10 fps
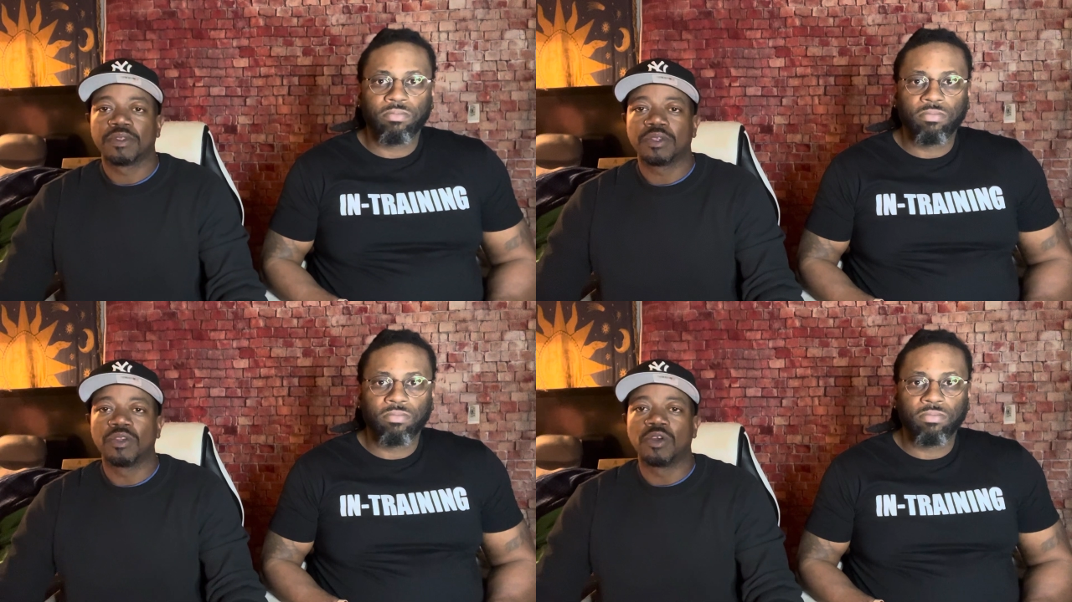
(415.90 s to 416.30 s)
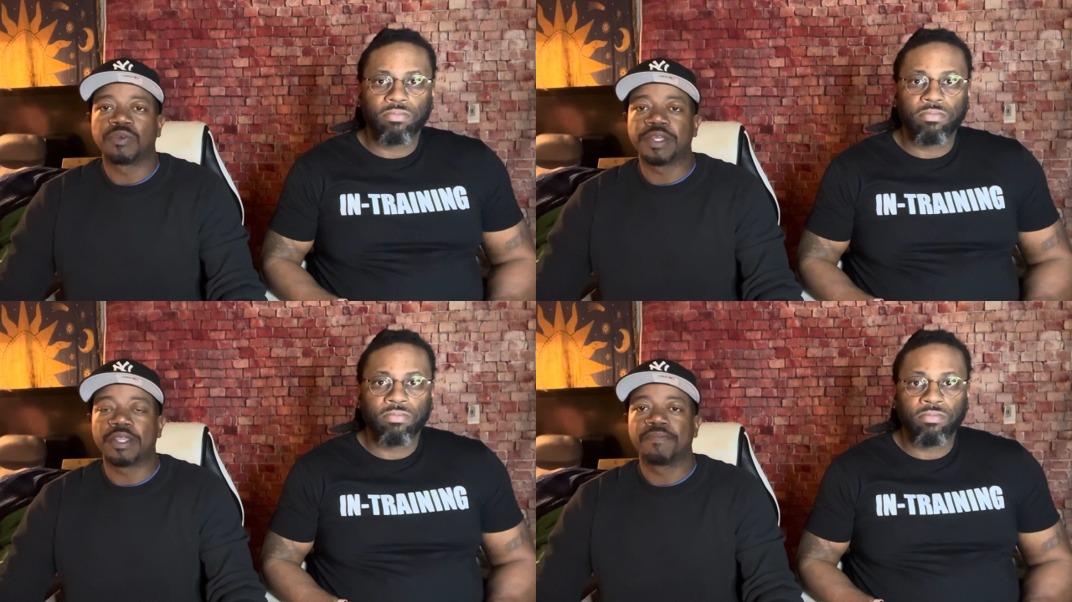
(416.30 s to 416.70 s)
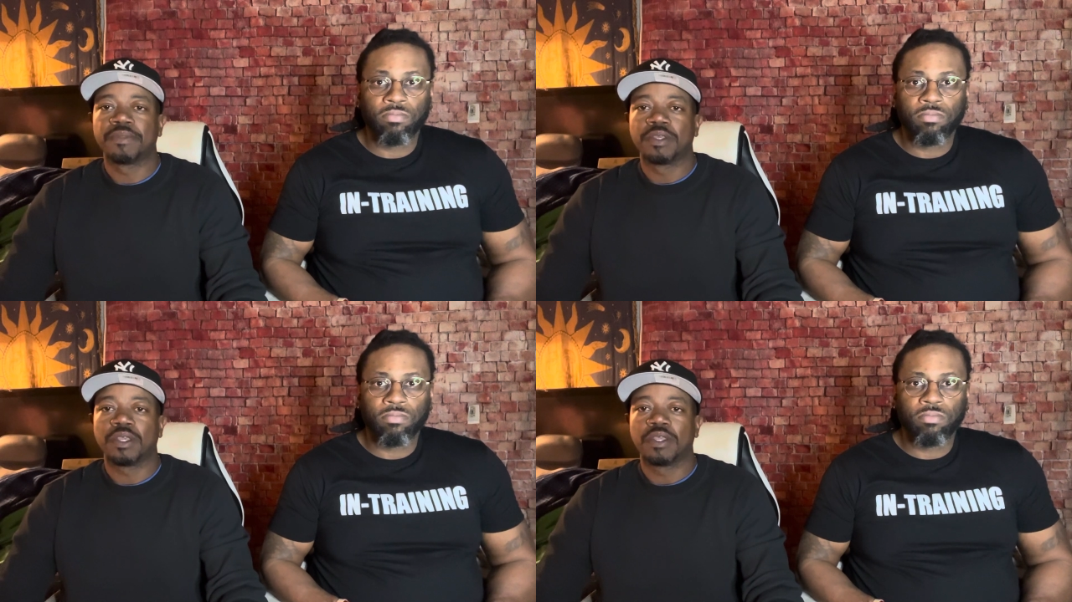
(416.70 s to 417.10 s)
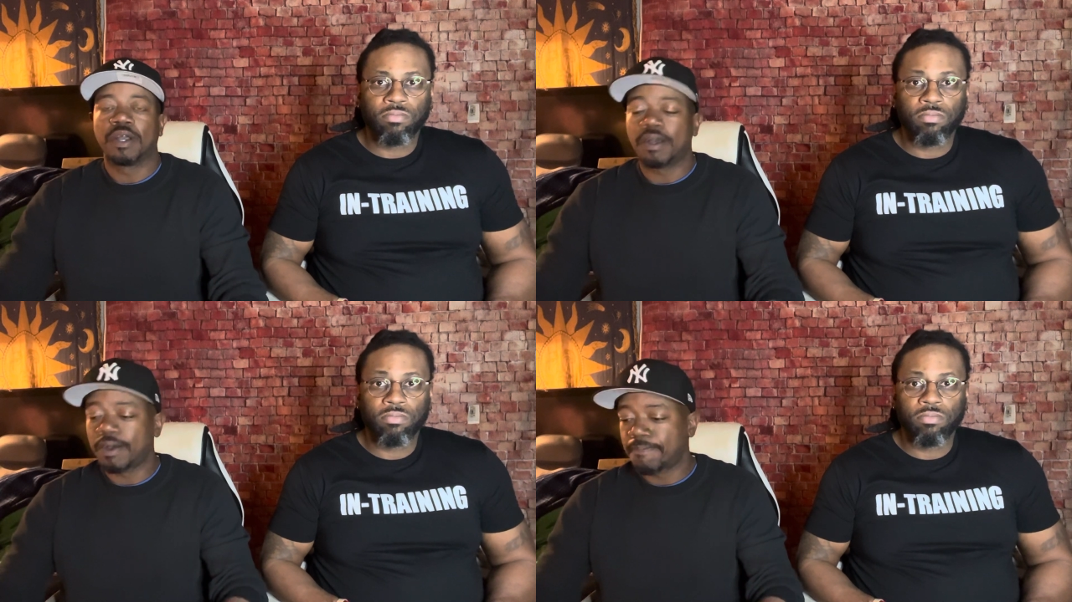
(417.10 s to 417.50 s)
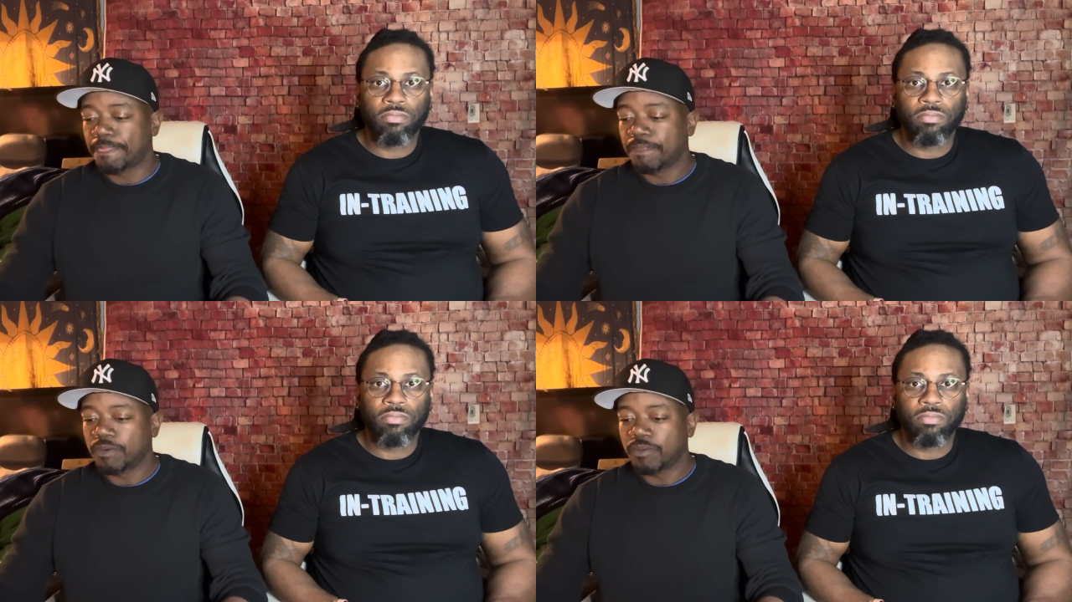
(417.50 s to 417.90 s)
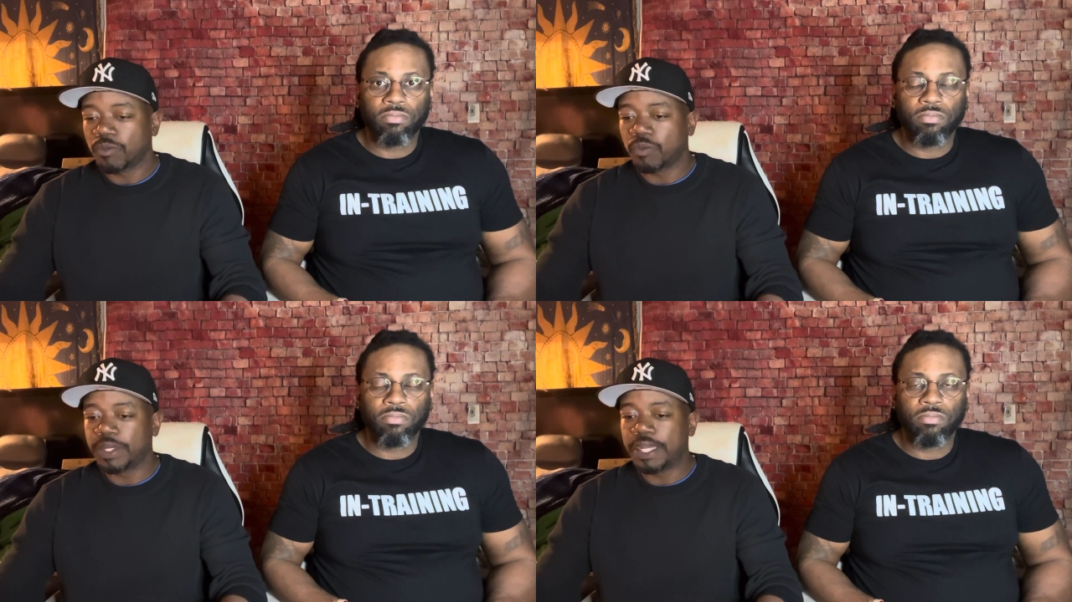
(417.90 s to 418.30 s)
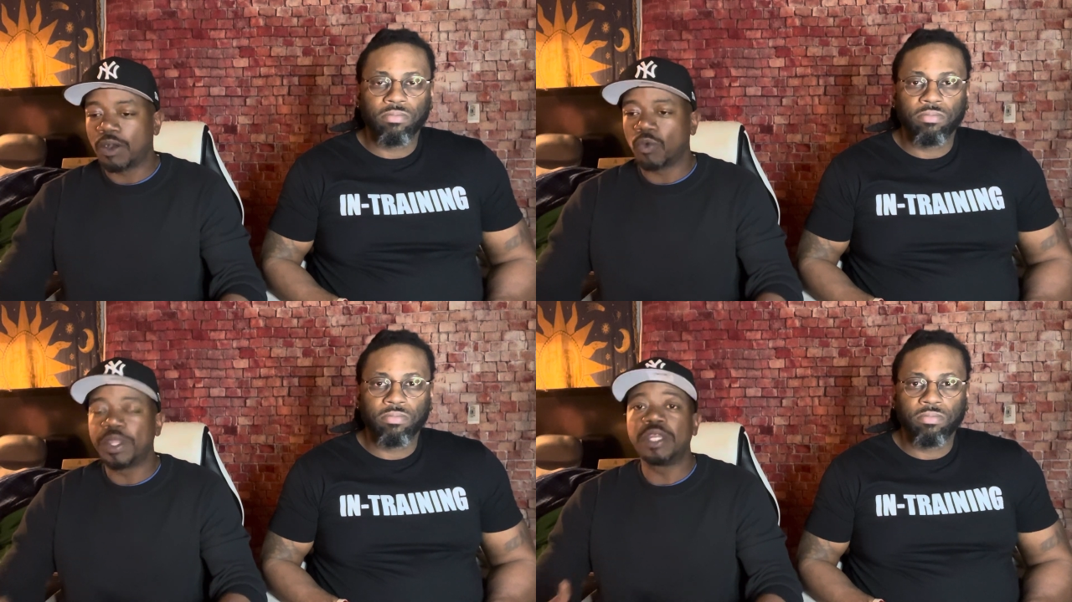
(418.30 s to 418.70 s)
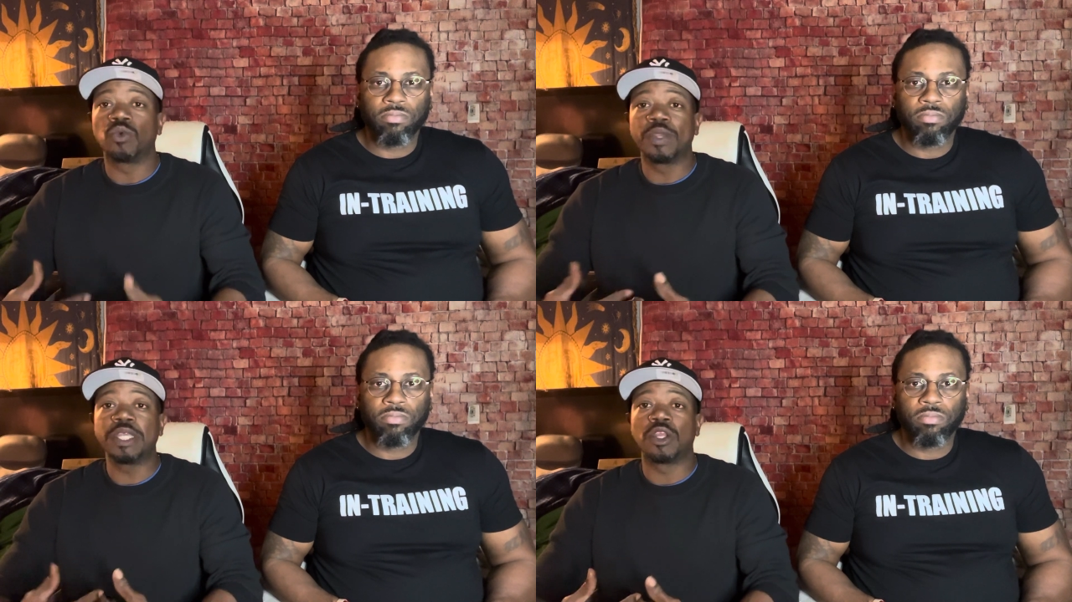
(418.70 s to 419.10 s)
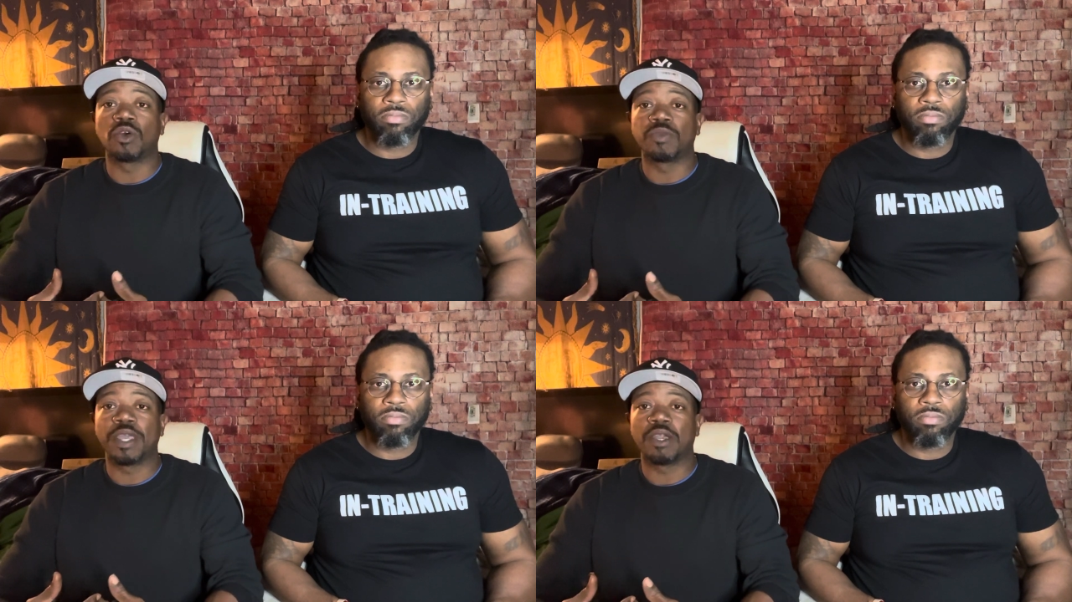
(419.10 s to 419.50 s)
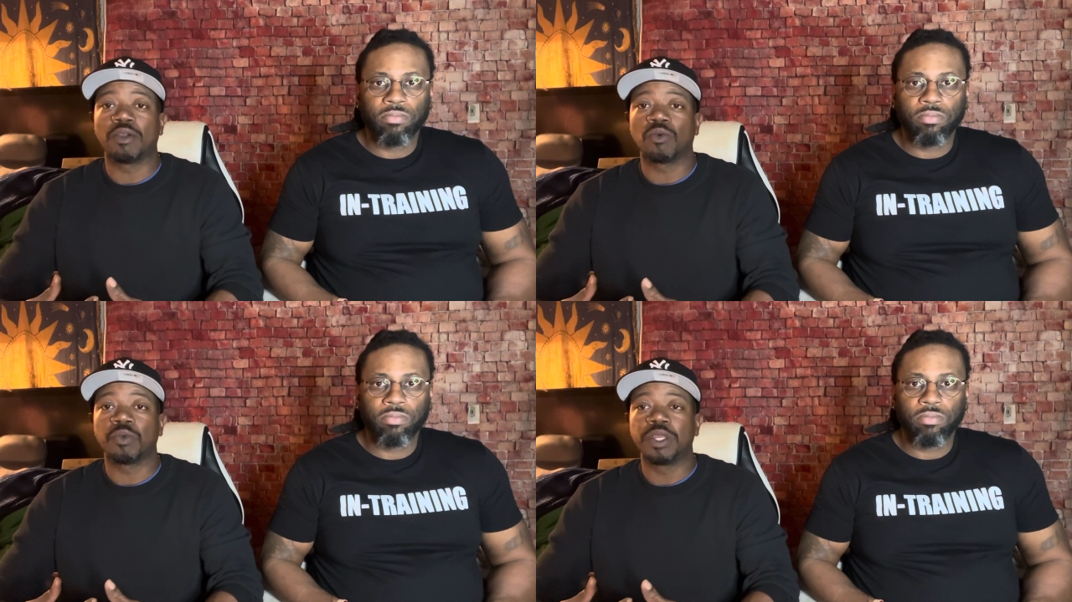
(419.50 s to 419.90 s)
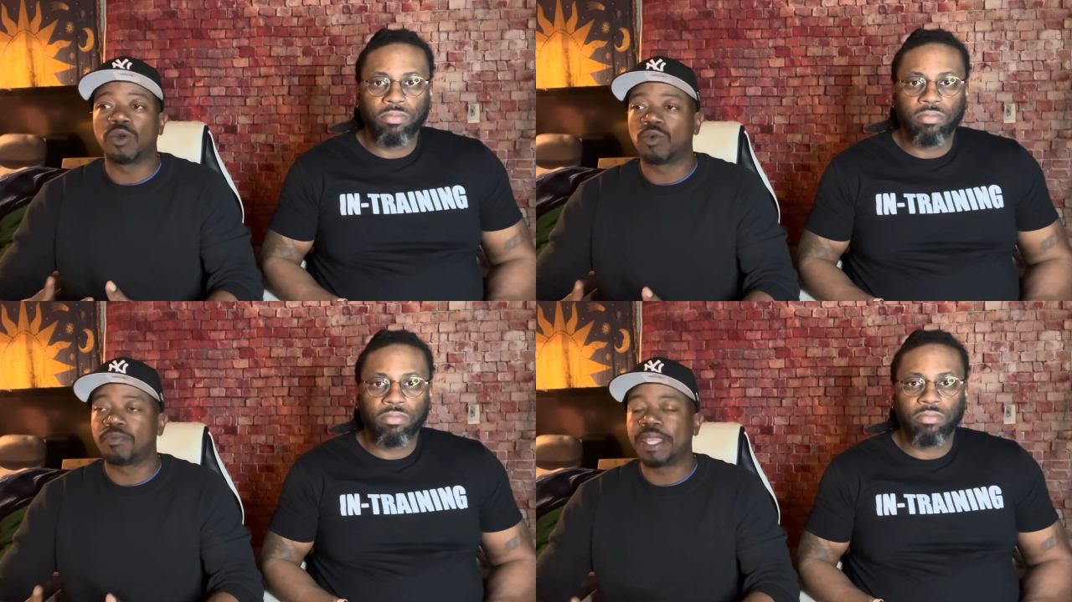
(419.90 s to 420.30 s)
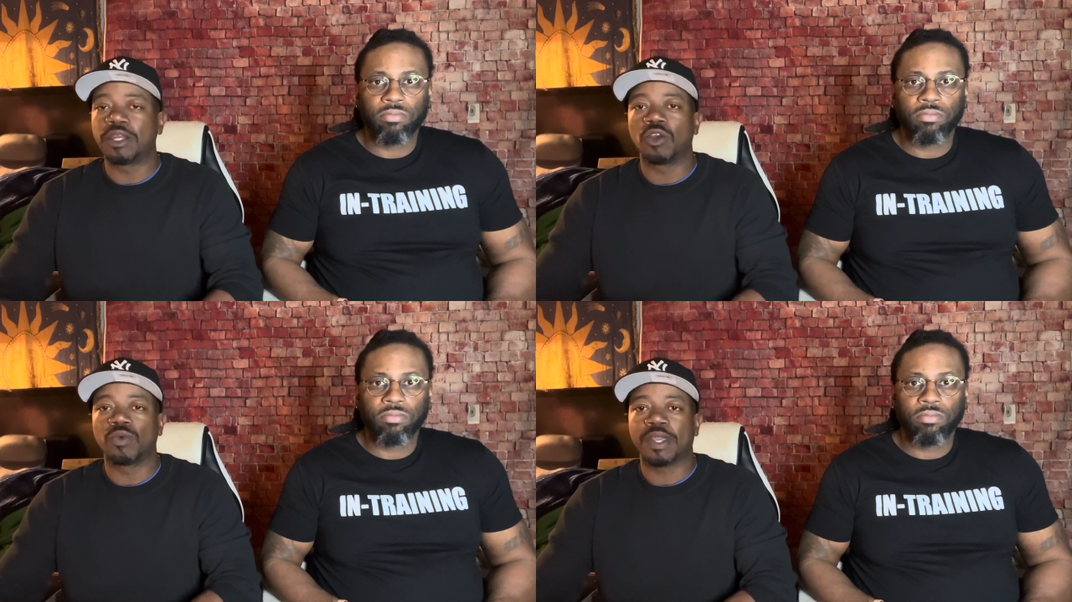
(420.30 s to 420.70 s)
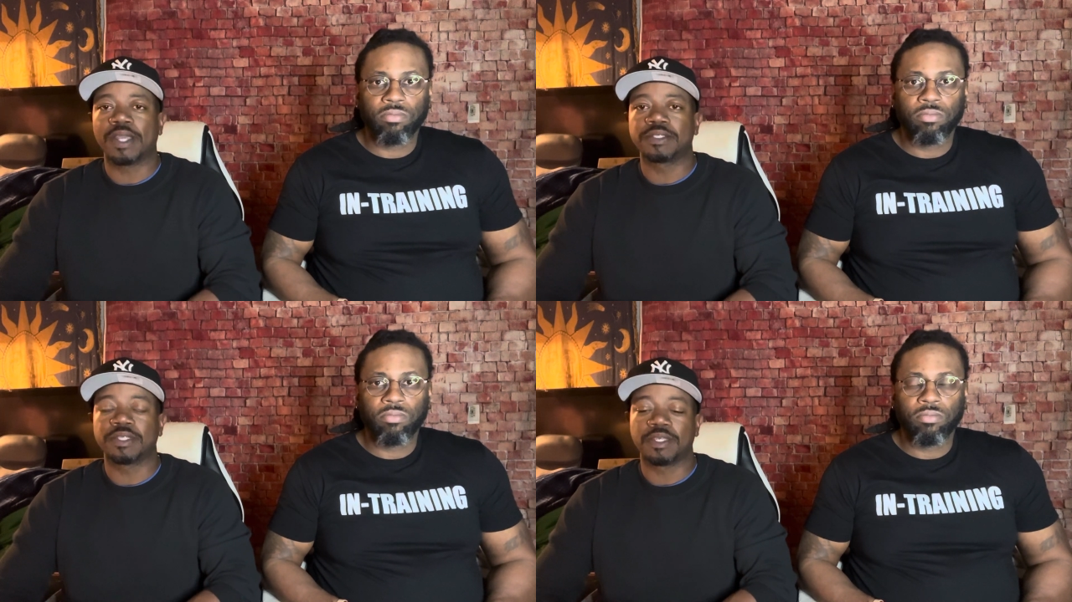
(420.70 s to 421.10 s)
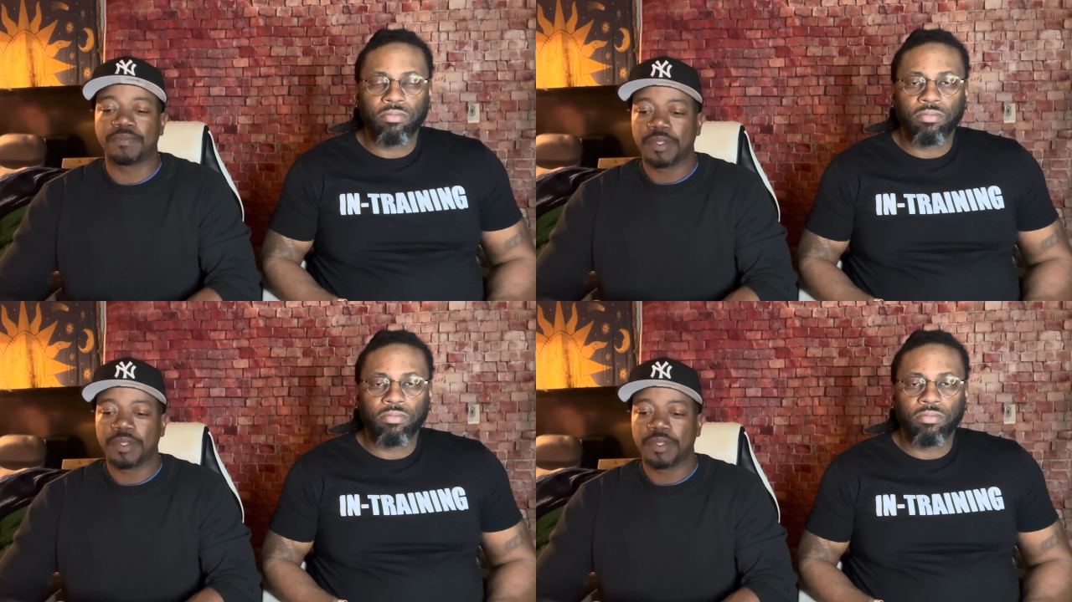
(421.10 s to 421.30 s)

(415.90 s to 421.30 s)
Speaker 1: You know what I'm saying? Um, we know we we know that we don't make no content